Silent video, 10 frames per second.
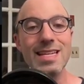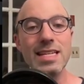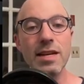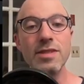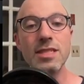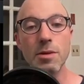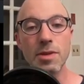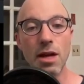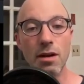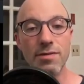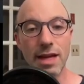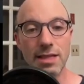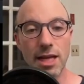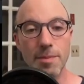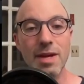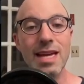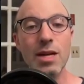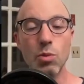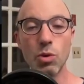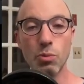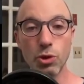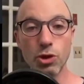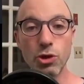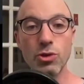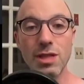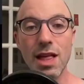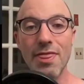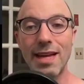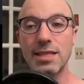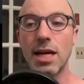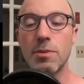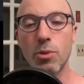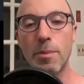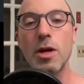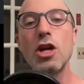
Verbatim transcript: given something of that type, it will produce that type rep.